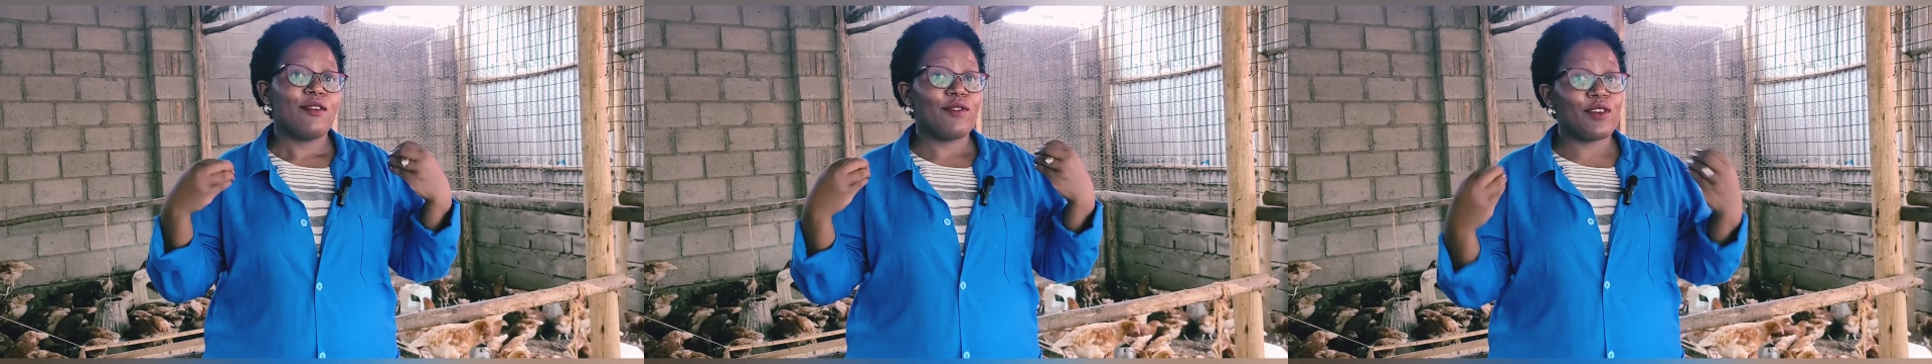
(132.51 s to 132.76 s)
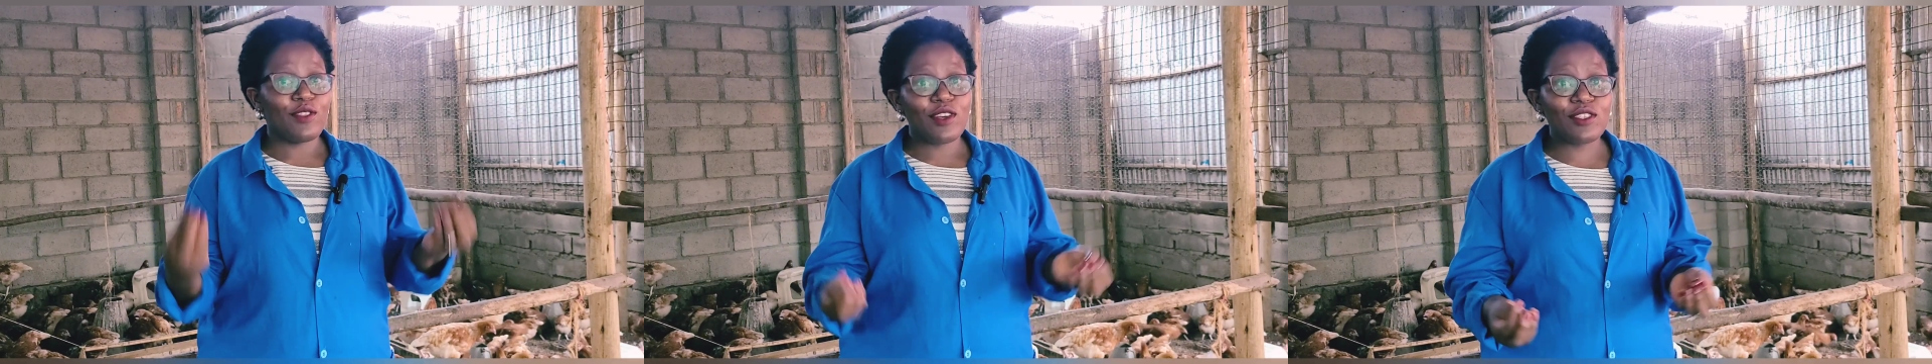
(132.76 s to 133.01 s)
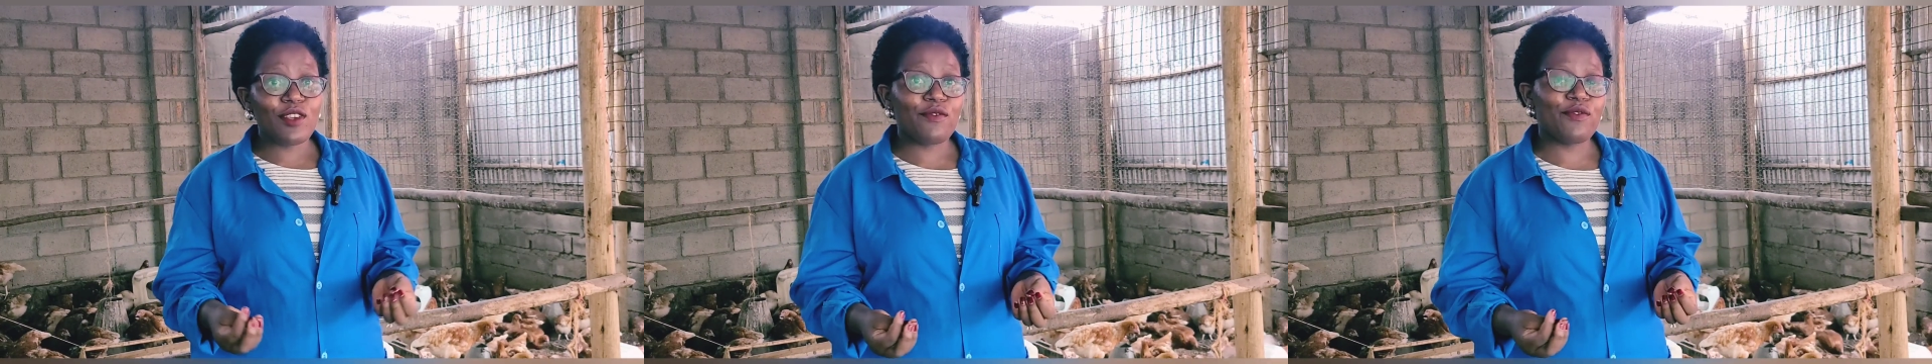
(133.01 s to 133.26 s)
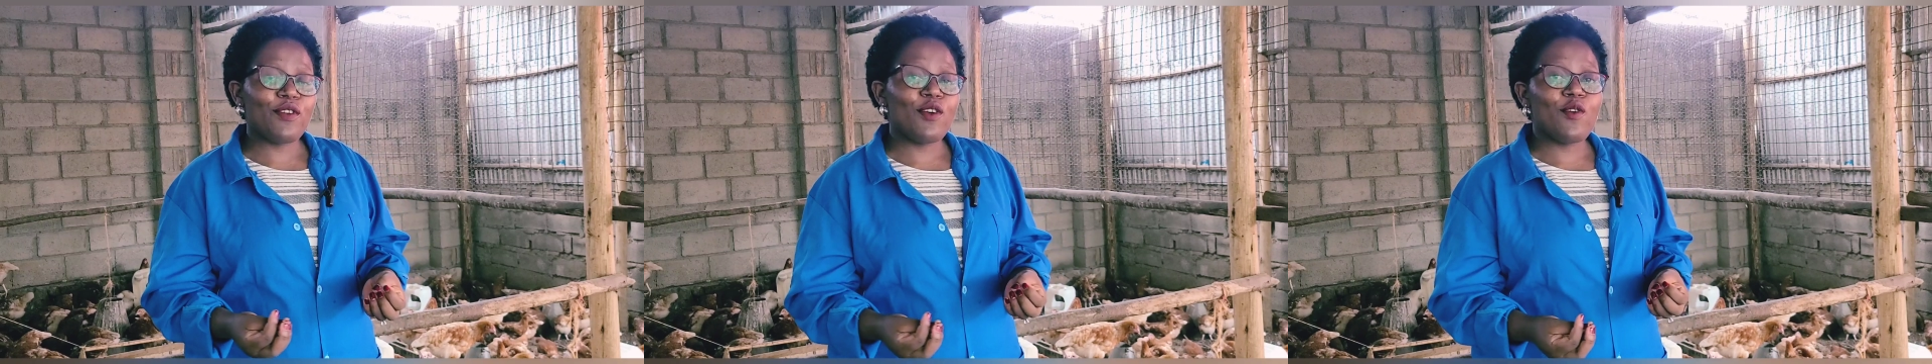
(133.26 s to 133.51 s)
for those of
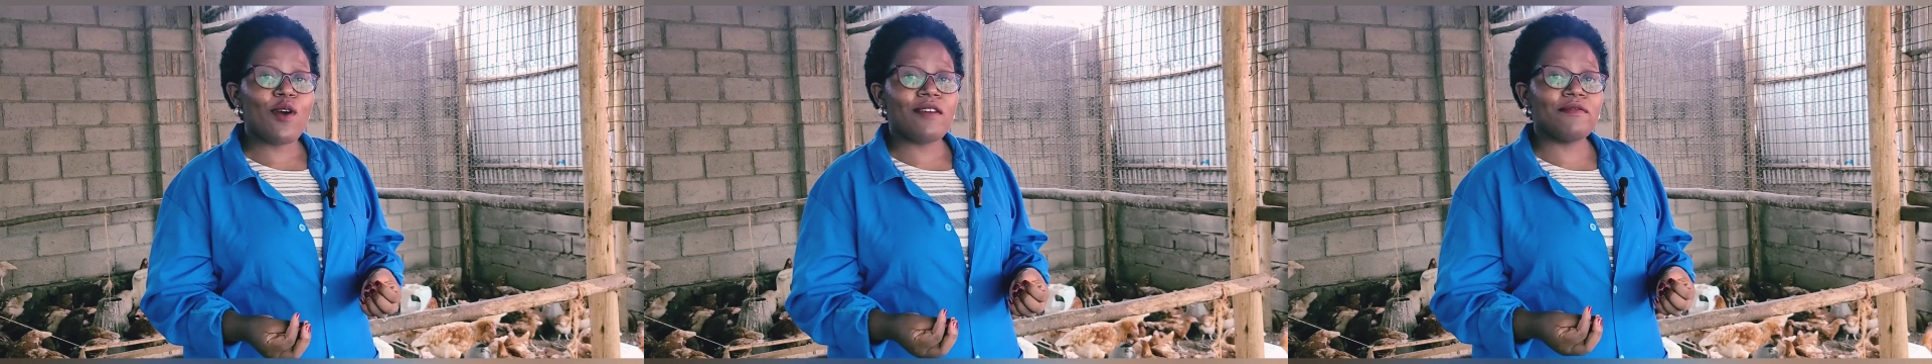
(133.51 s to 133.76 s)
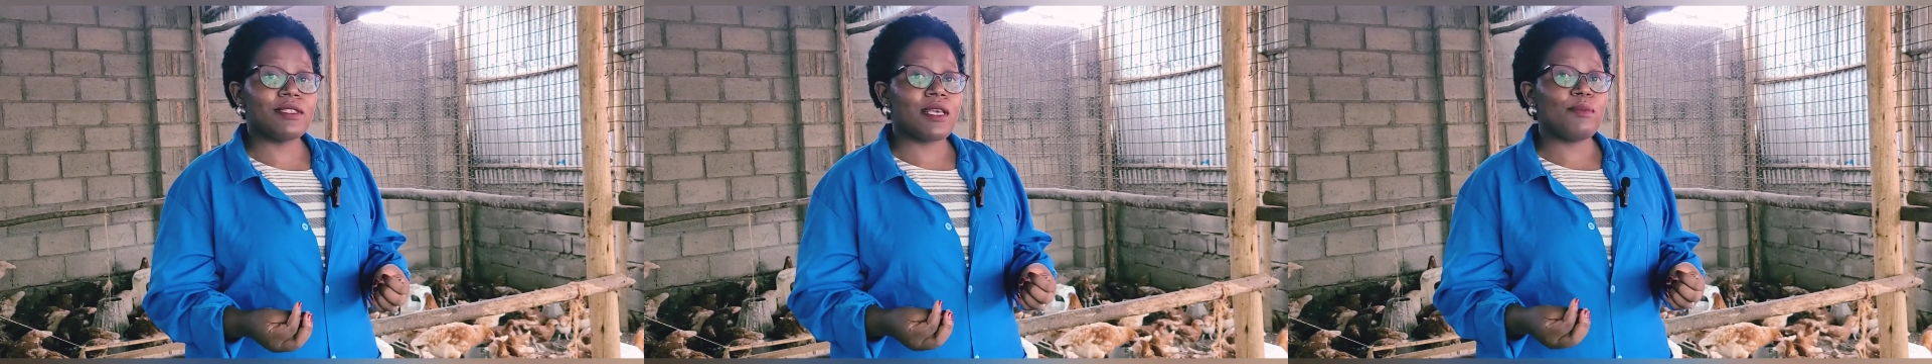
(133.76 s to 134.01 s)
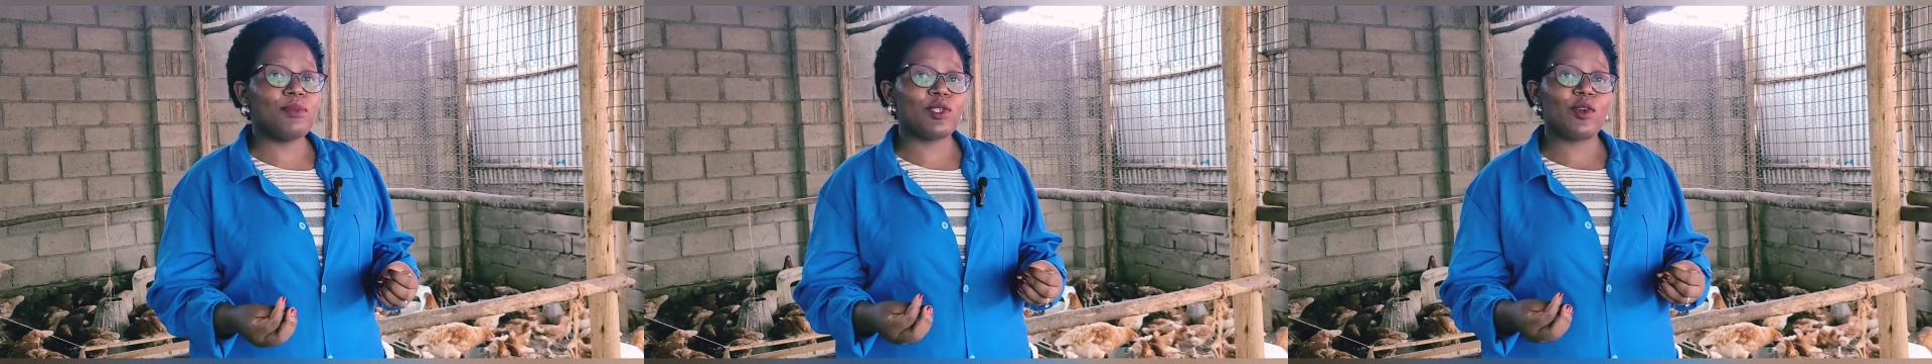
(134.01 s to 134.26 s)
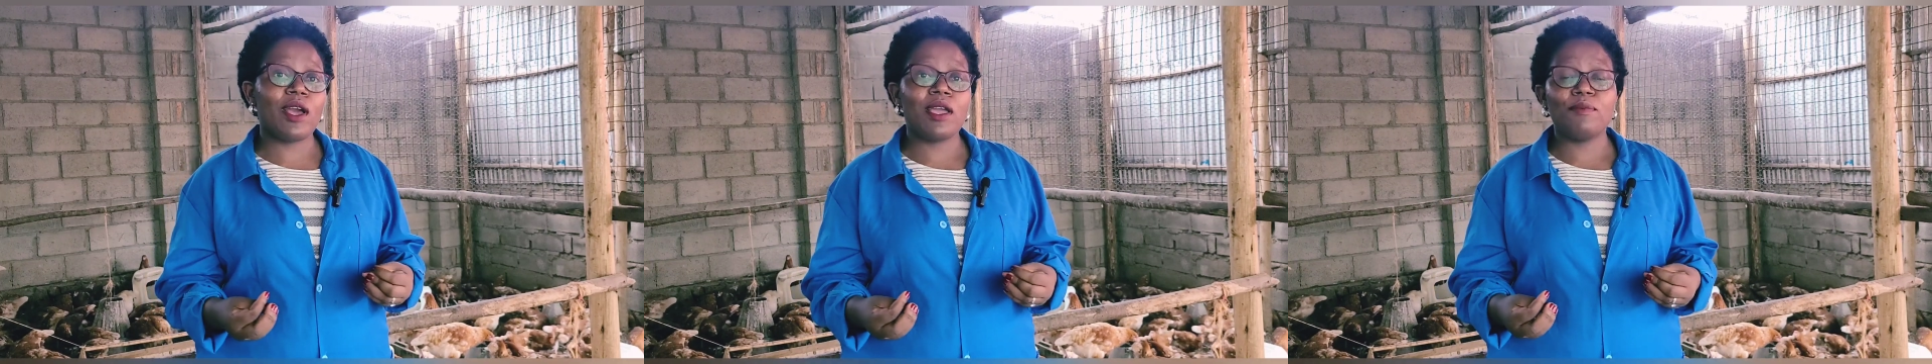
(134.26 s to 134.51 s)
you who have
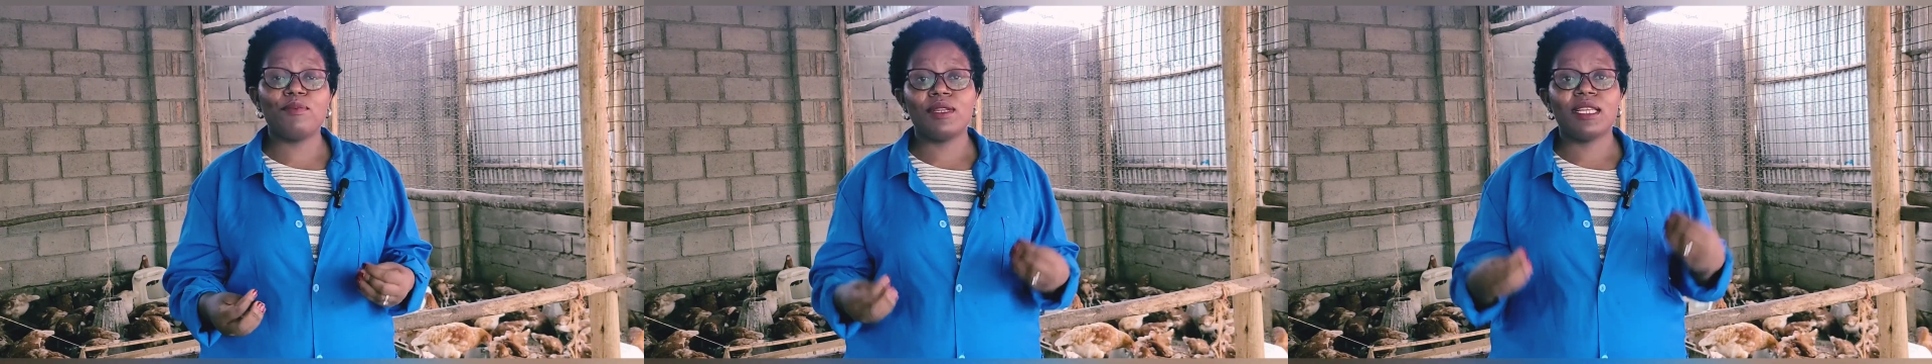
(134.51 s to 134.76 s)
subscribed,